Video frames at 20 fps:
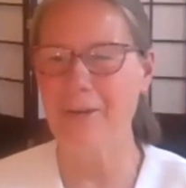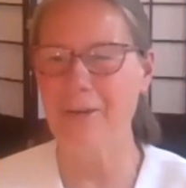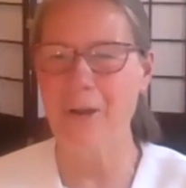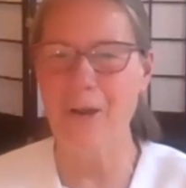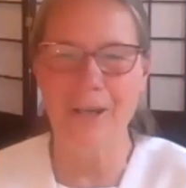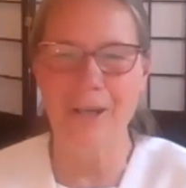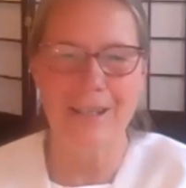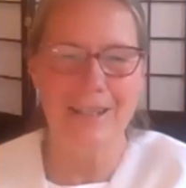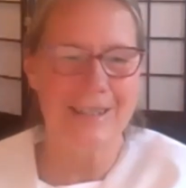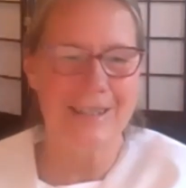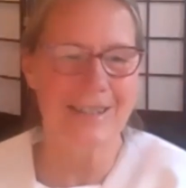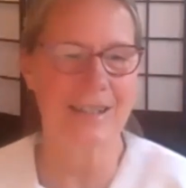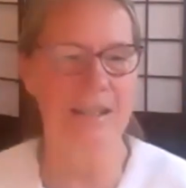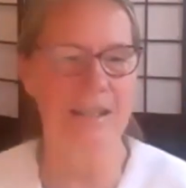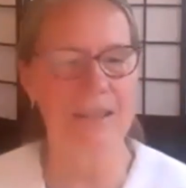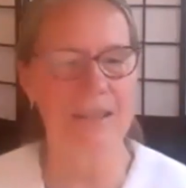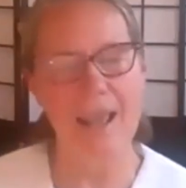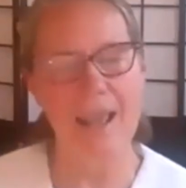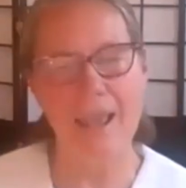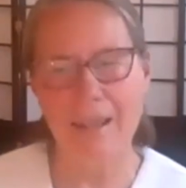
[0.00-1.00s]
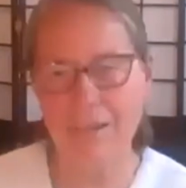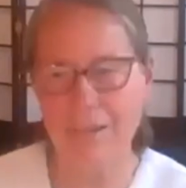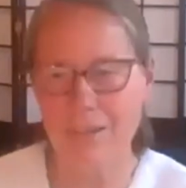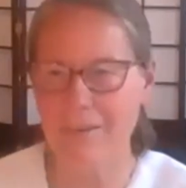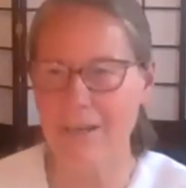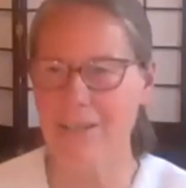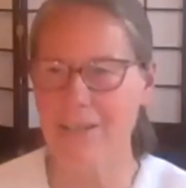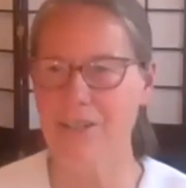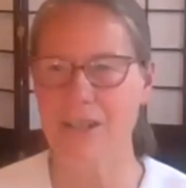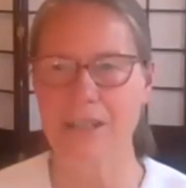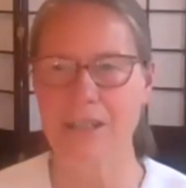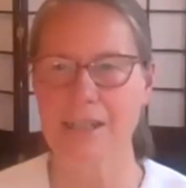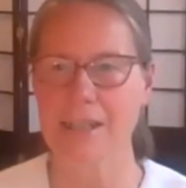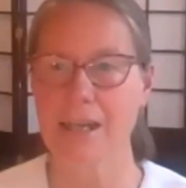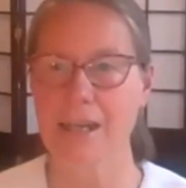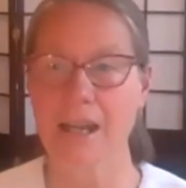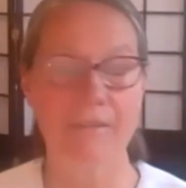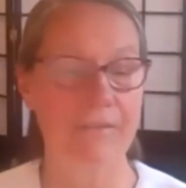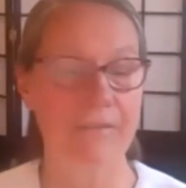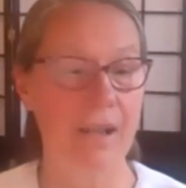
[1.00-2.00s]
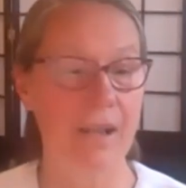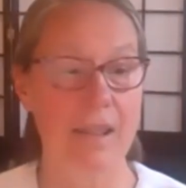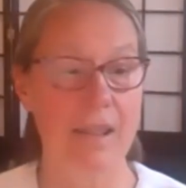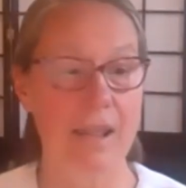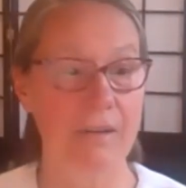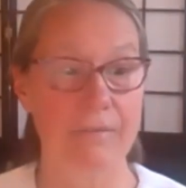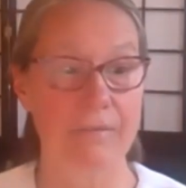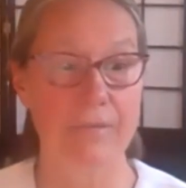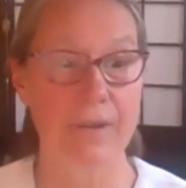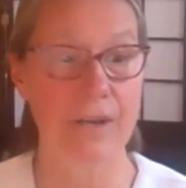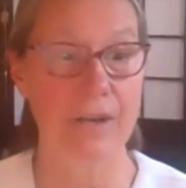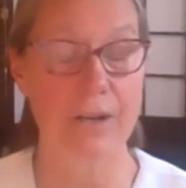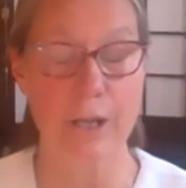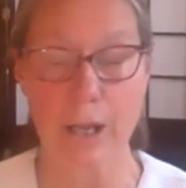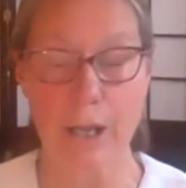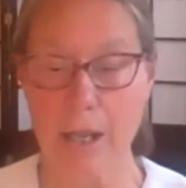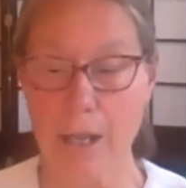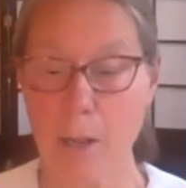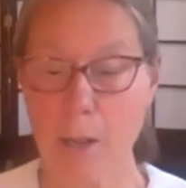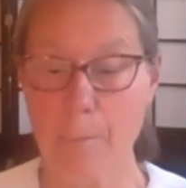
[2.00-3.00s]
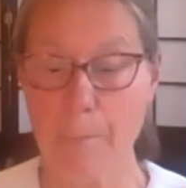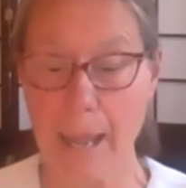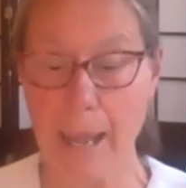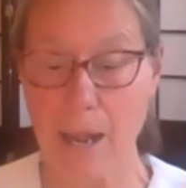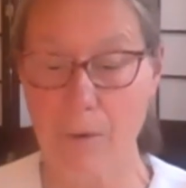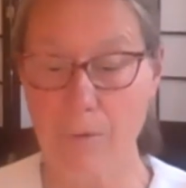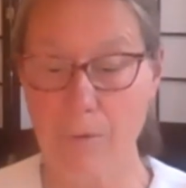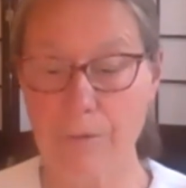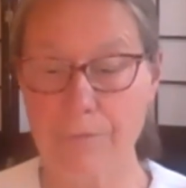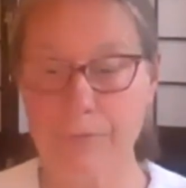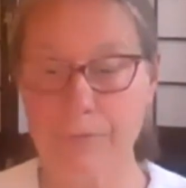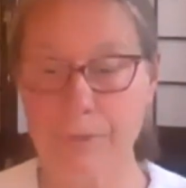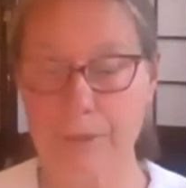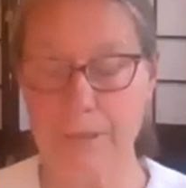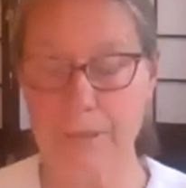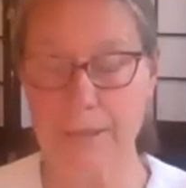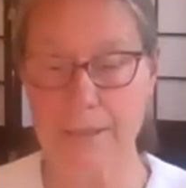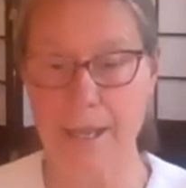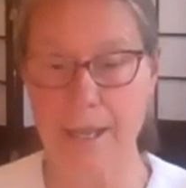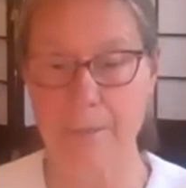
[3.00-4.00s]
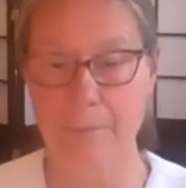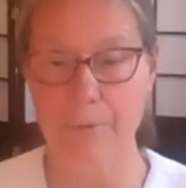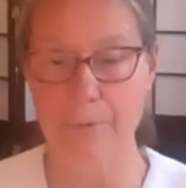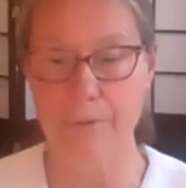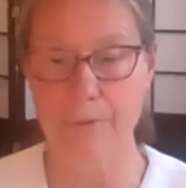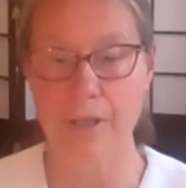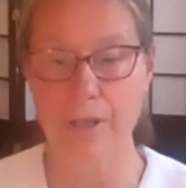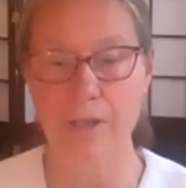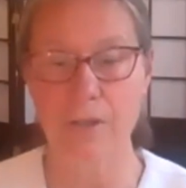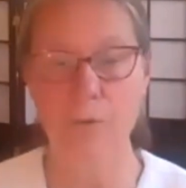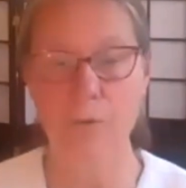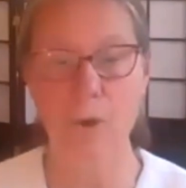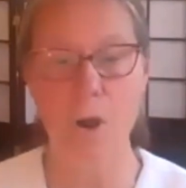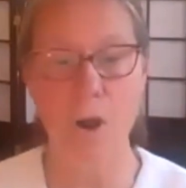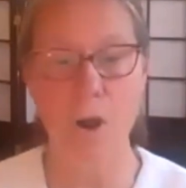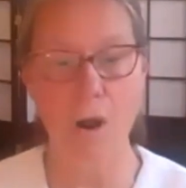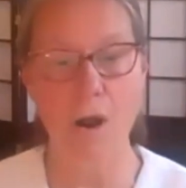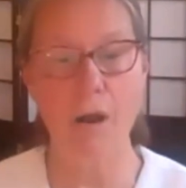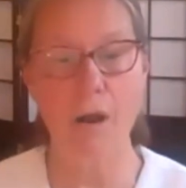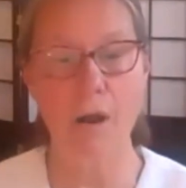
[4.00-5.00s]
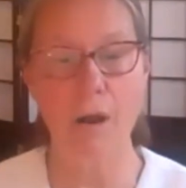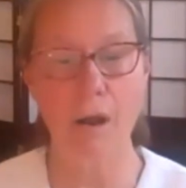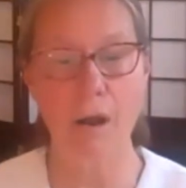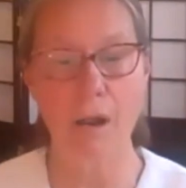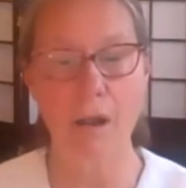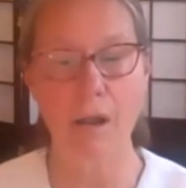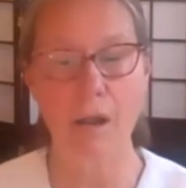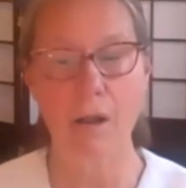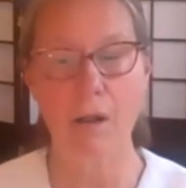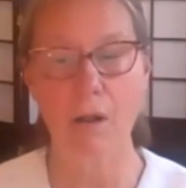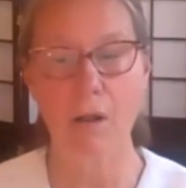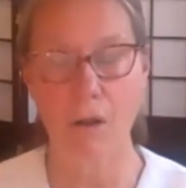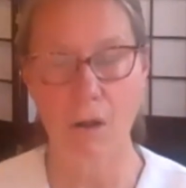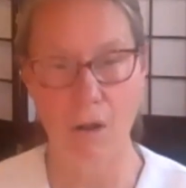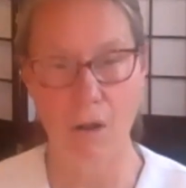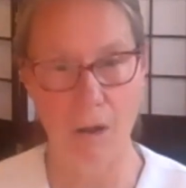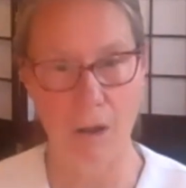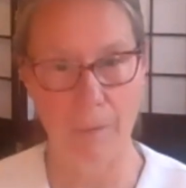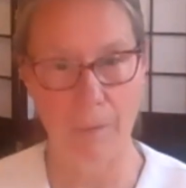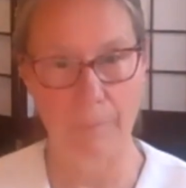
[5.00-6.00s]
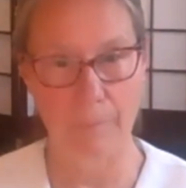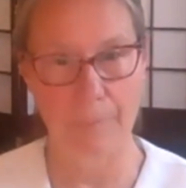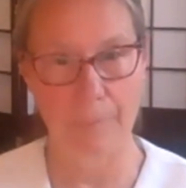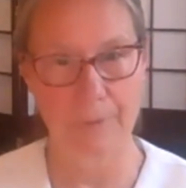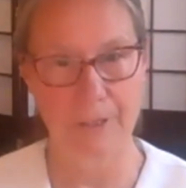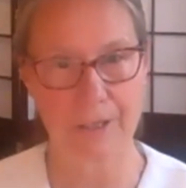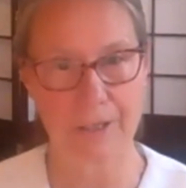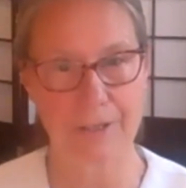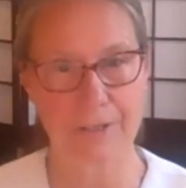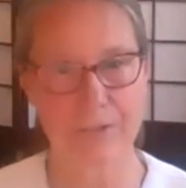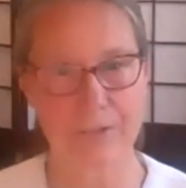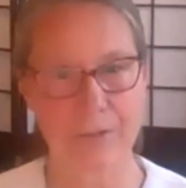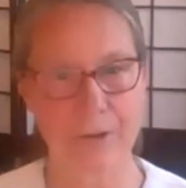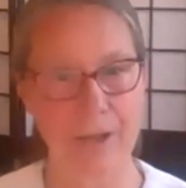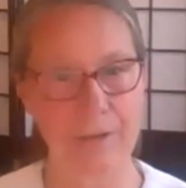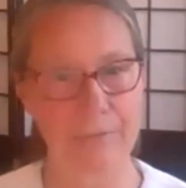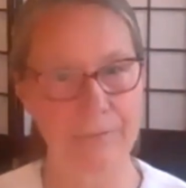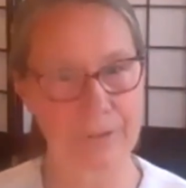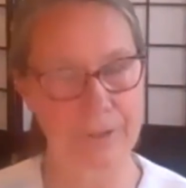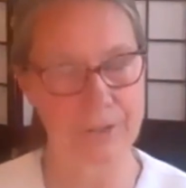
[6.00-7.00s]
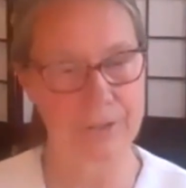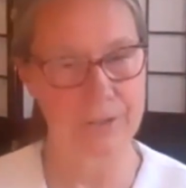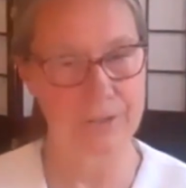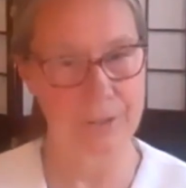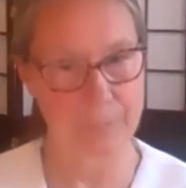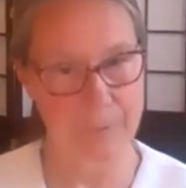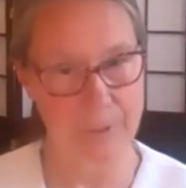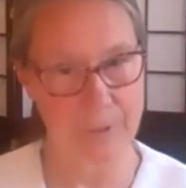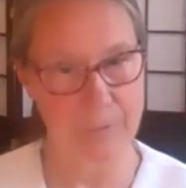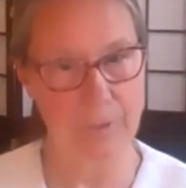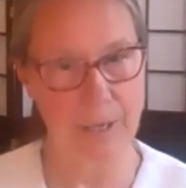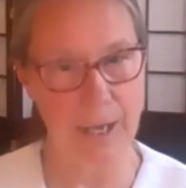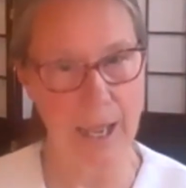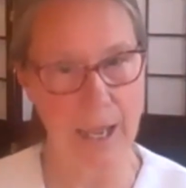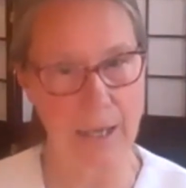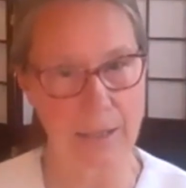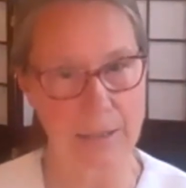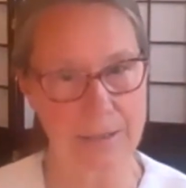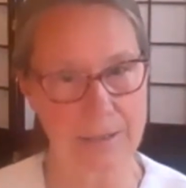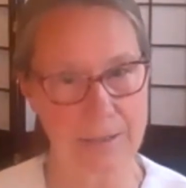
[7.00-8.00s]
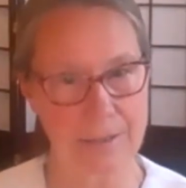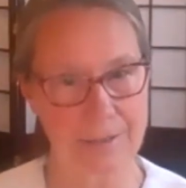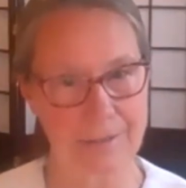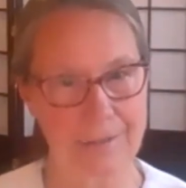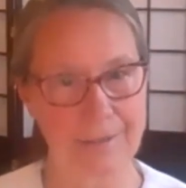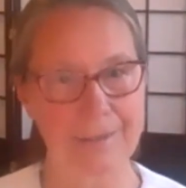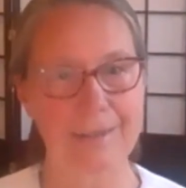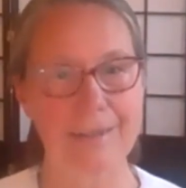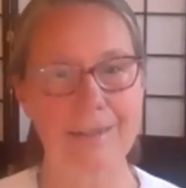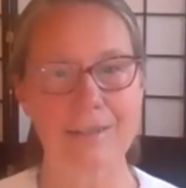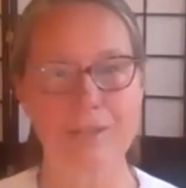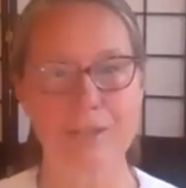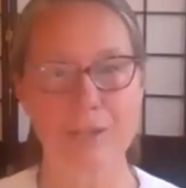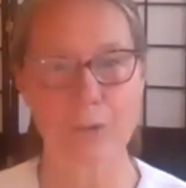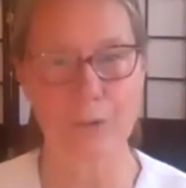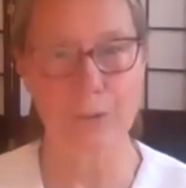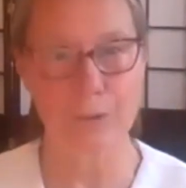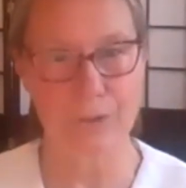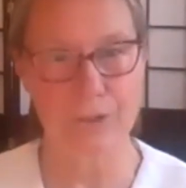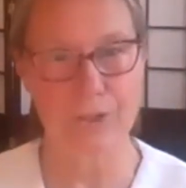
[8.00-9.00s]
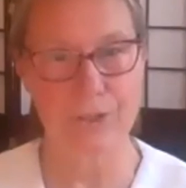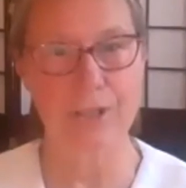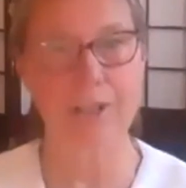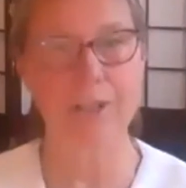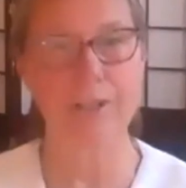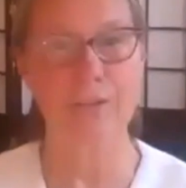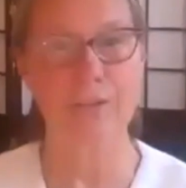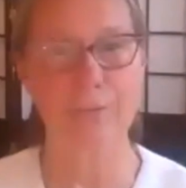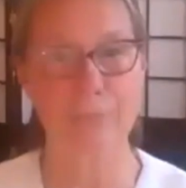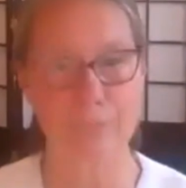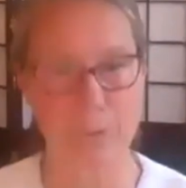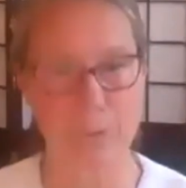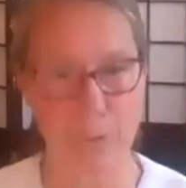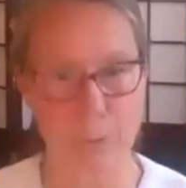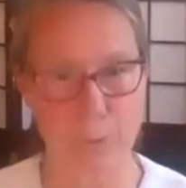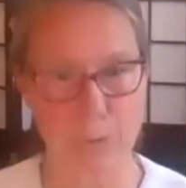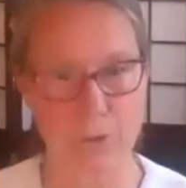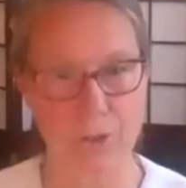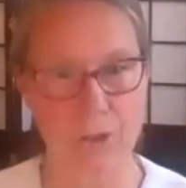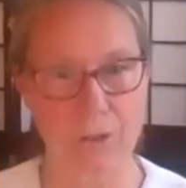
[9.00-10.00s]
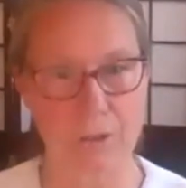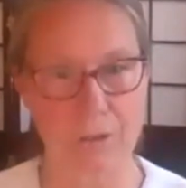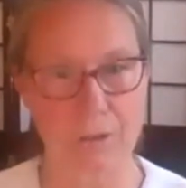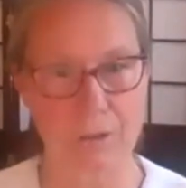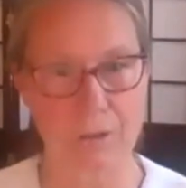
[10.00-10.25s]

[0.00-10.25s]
honesty. Thank you, Asha Didi. I find that a very powerful example that you are calm because your effort is to be relaxed. And so you're seeing the fruit.